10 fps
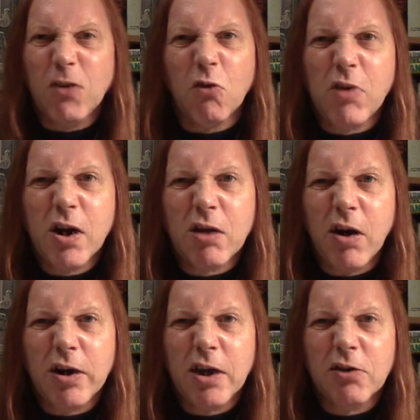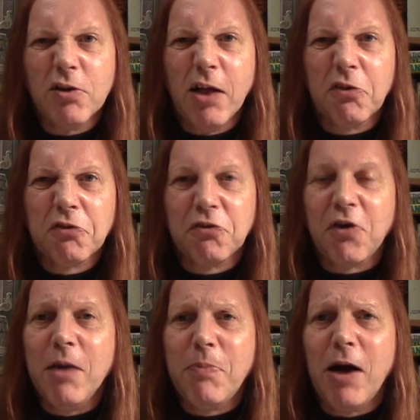not really a great deal else to
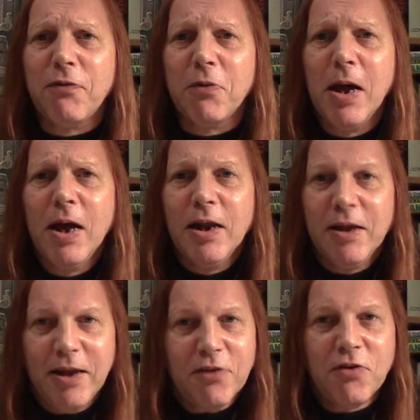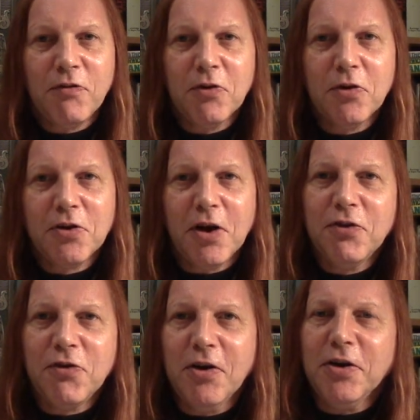say apart from let's have a look at
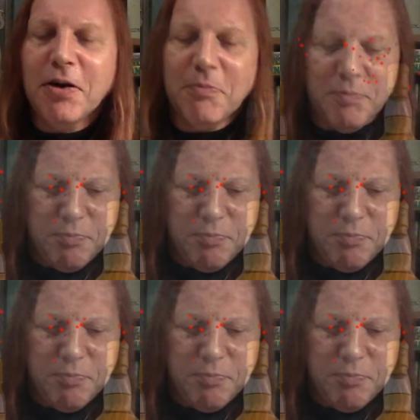today's lineup.